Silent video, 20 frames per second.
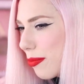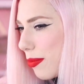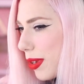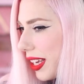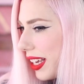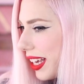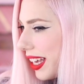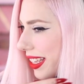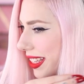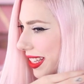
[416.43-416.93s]

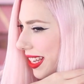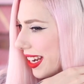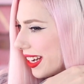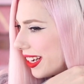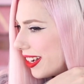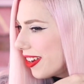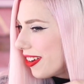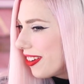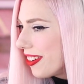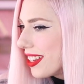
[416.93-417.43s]
because
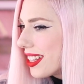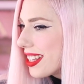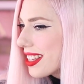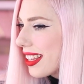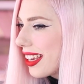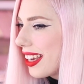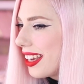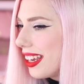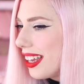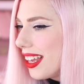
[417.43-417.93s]
I know
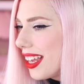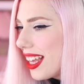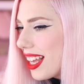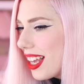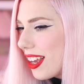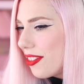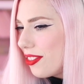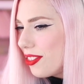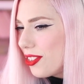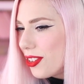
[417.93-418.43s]
it's like
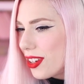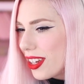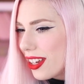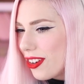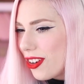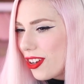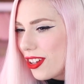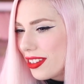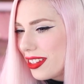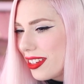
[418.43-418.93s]
I'm doing
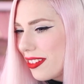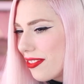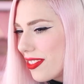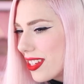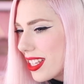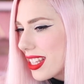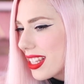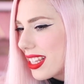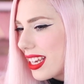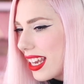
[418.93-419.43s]
all the
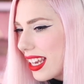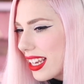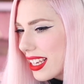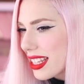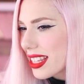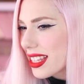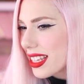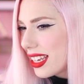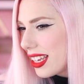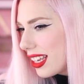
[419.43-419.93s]

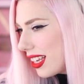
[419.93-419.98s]
mistakes,